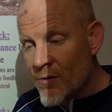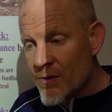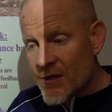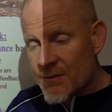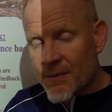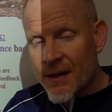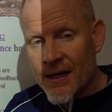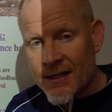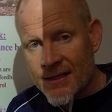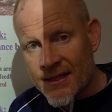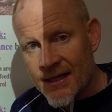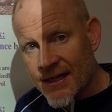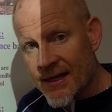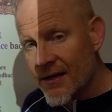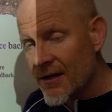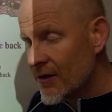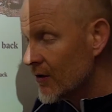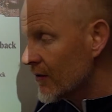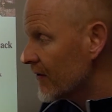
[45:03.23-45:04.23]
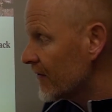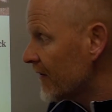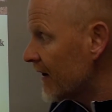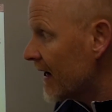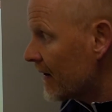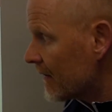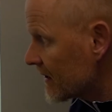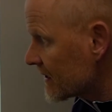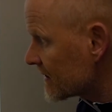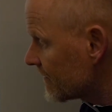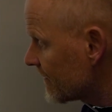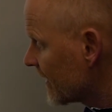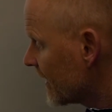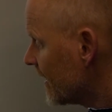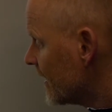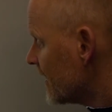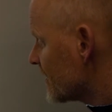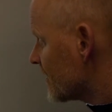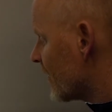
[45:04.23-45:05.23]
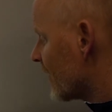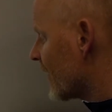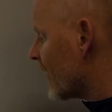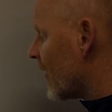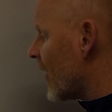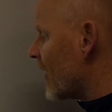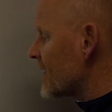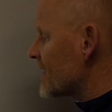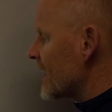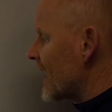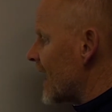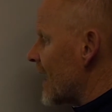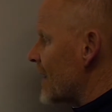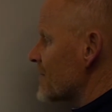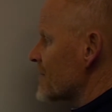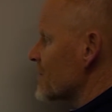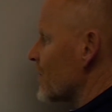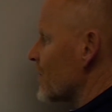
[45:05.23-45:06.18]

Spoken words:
response to kill the virus. So there are times